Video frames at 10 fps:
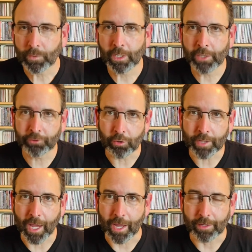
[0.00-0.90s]
it's
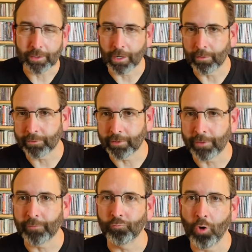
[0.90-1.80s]
okay, you know, it's
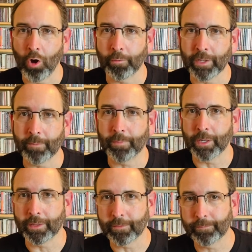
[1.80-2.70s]
nothing wrong with it,
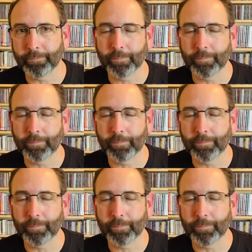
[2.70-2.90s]
but